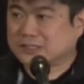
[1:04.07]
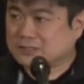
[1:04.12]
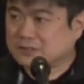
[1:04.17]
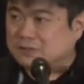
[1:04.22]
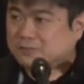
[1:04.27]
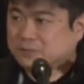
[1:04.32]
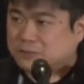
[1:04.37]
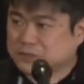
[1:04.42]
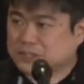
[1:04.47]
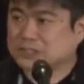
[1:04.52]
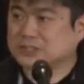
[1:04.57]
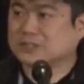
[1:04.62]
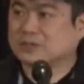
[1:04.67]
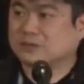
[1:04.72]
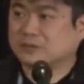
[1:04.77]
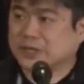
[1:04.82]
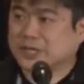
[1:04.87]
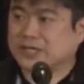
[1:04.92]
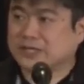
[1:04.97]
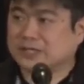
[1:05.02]
you're pushing
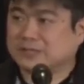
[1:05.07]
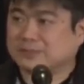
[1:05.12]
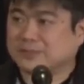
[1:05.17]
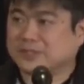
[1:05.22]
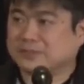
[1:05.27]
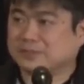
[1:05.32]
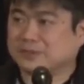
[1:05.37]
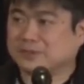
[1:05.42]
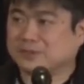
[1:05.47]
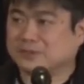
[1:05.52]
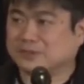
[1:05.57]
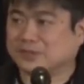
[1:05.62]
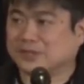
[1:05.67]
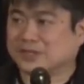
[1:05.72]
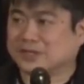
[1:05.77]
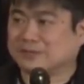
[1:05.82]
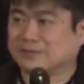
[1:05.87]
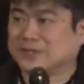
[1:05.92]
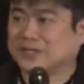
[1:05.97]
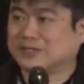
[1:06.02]
away the people who are
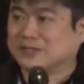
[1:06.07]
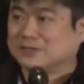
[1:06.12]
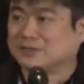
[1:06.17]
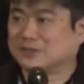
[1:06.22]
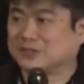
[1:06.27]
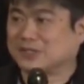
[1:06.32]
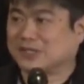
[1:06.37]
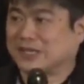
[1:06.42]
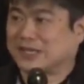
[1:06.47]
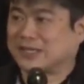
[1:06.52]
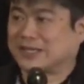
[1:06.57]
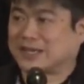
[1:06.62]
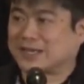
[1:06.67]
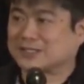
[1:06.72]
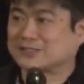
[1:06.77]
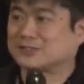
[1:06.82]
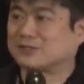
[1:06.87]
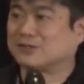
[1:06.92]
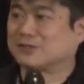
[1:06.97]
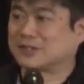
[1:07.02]
going to make you look like an
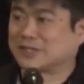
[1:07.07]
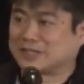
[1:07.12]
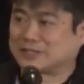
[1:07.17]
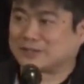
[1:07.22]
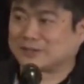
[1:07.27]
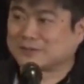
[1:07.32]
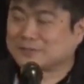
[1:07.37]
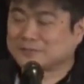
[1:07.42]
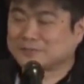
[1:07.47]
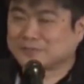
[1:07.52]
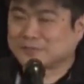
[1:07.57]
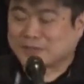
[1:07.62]
asshole later.